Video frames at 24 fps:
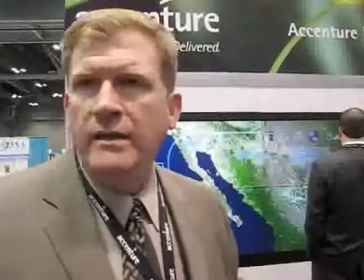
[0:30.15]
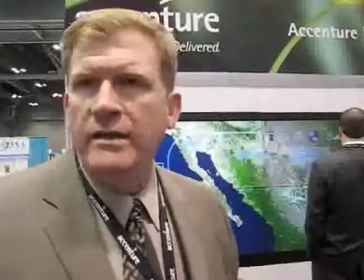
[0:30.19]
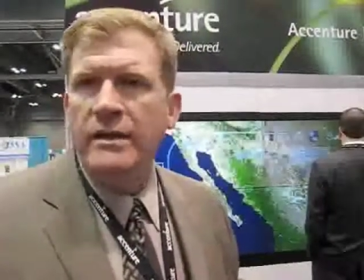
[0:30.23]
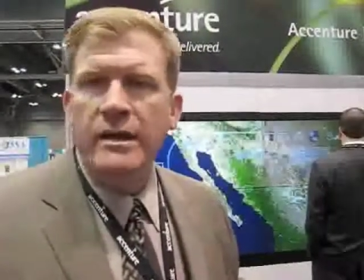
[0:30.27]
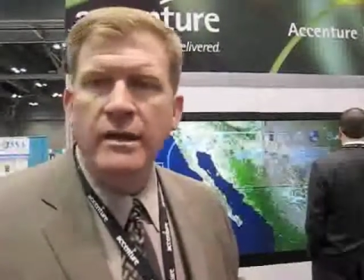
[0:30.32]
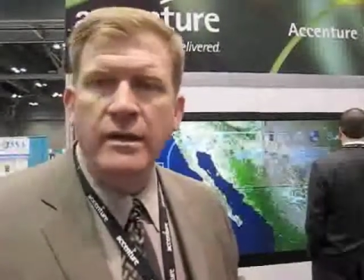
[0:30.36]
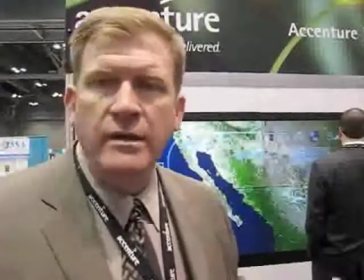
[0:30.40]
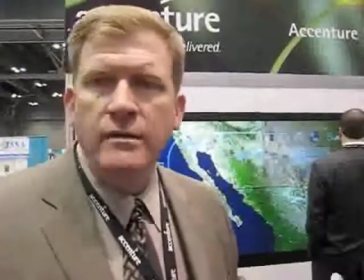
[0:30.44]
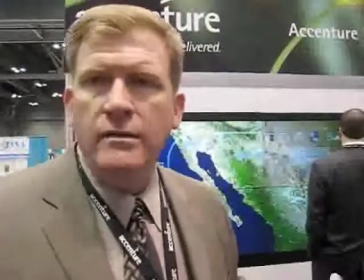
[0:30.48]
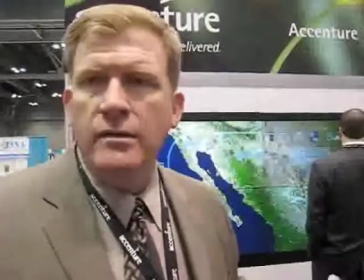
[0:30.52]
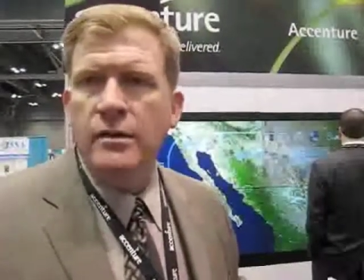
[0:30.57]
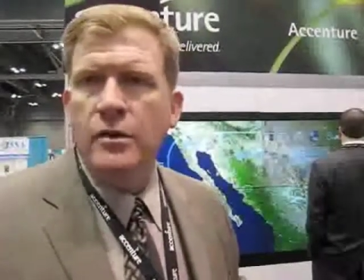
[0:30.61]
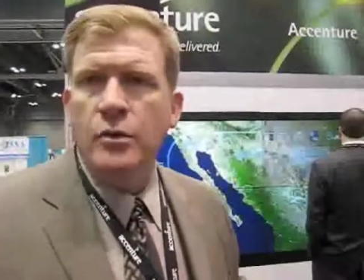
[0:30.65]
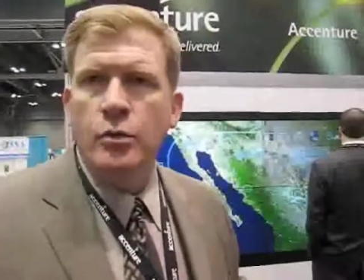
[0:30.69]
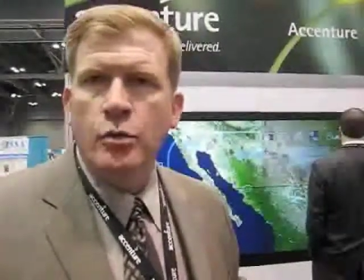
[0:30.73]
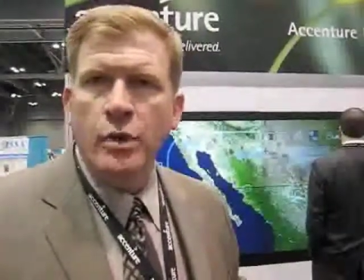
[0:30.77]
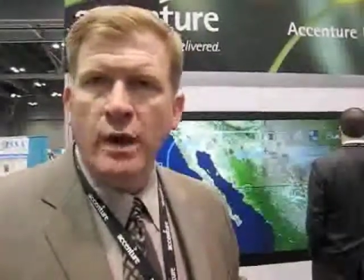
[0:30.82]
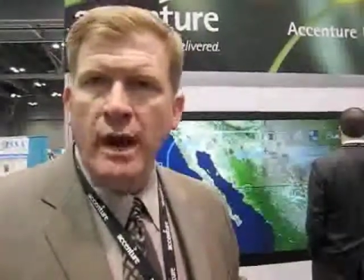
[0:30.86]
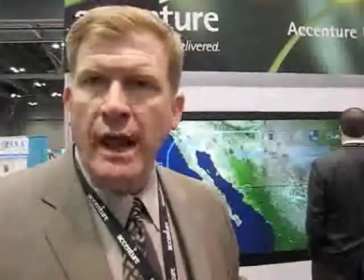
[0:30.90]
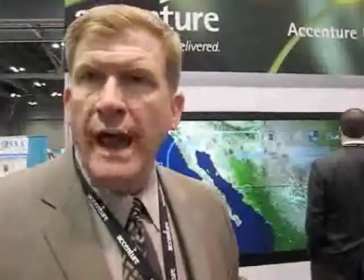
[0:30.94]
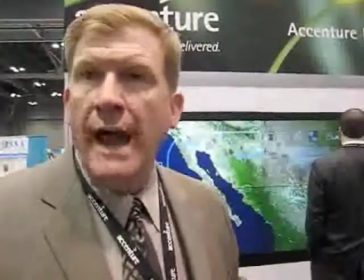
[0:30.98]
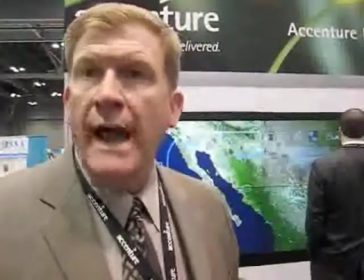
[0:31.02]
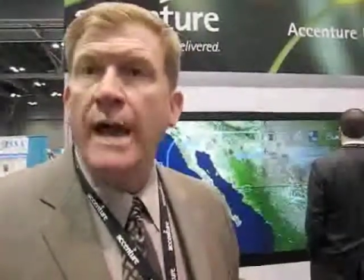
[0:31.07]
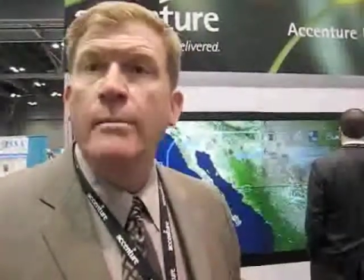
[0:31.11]
the
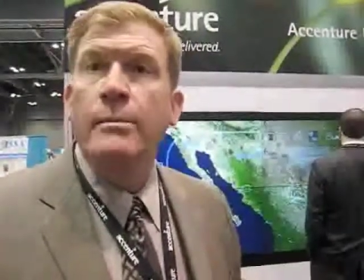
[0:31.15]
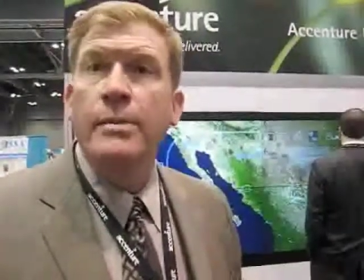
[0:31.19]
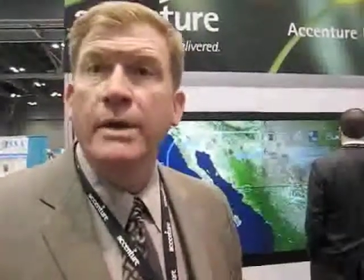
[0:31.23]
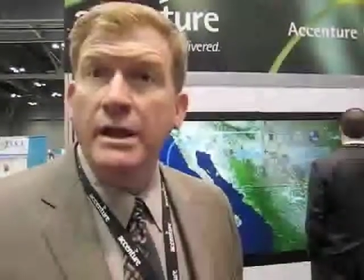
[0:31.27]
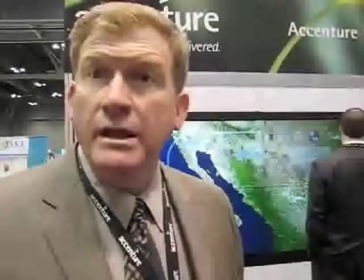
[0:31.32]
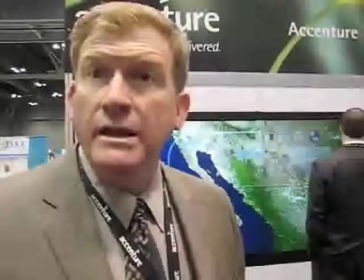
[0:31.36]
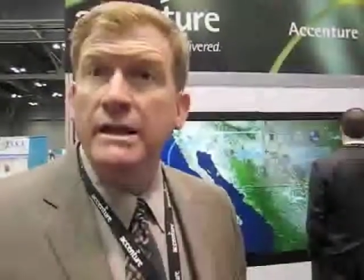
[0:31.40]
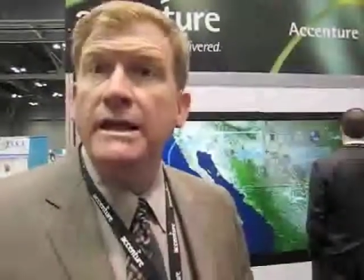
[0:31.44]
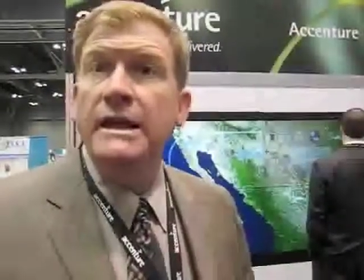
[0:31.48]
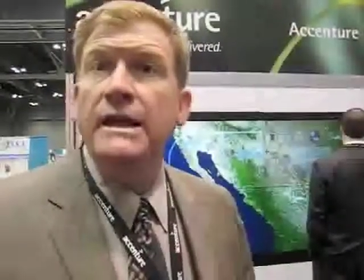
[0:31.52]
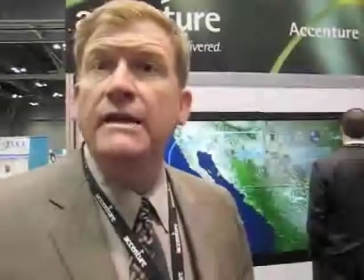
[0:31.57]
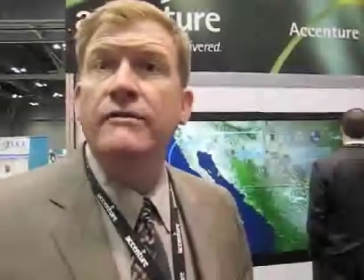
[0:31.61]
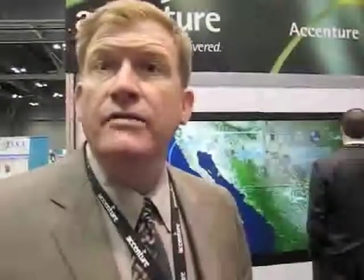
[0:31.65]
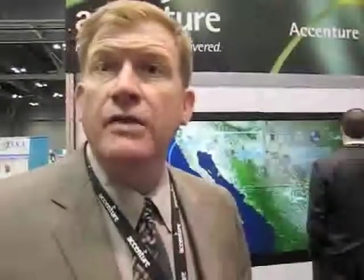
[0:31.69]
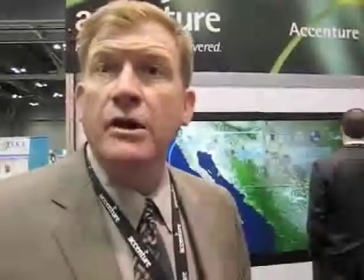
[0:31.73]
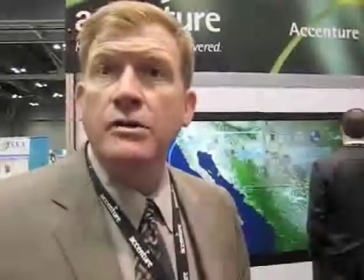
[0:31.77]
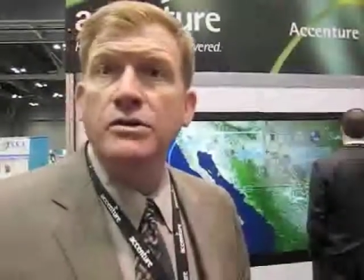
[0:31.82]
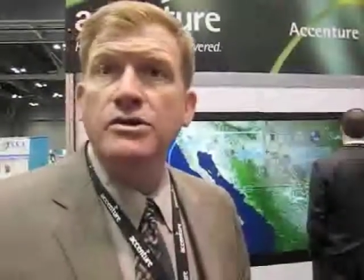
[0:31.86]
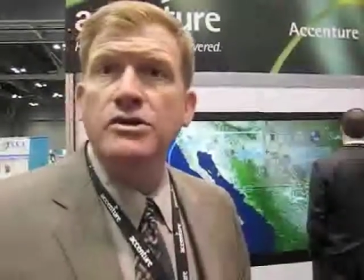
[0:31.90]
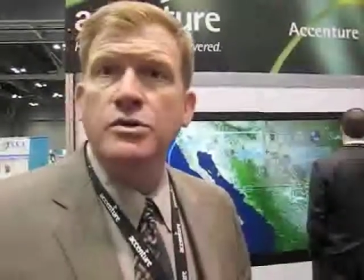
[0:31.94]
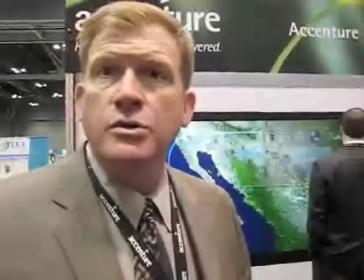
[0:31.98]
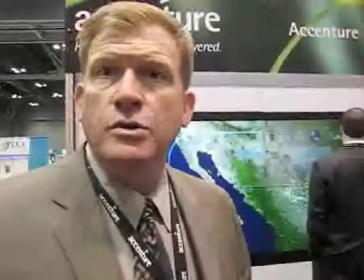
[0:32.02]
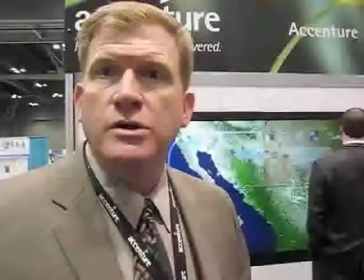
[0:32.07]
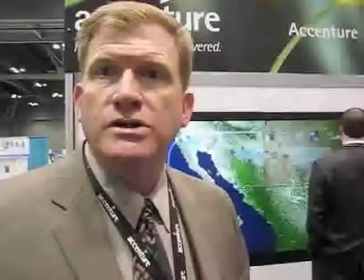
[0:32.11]
reliability of
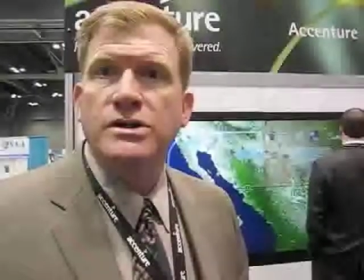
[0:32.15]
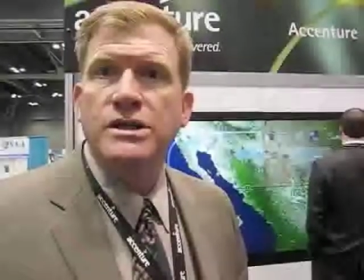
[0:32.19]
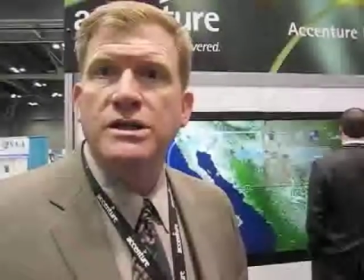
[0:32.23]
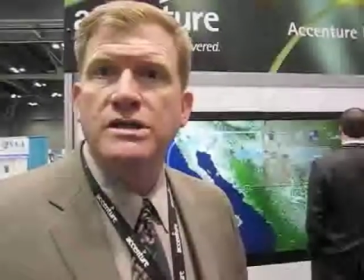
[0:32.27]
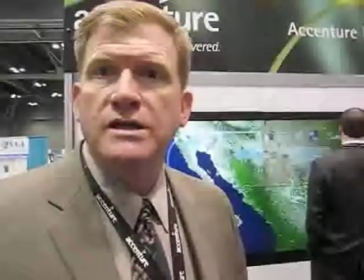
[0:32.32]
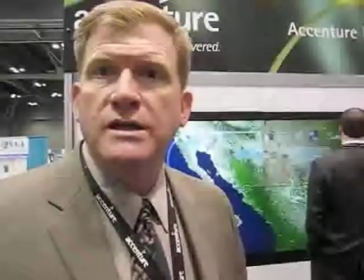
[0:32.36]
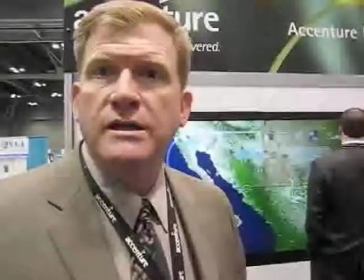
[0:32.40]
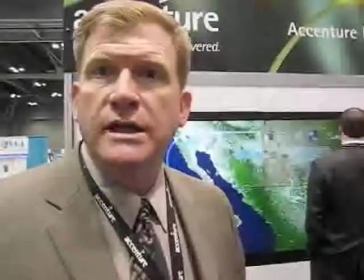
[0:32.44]
those sources,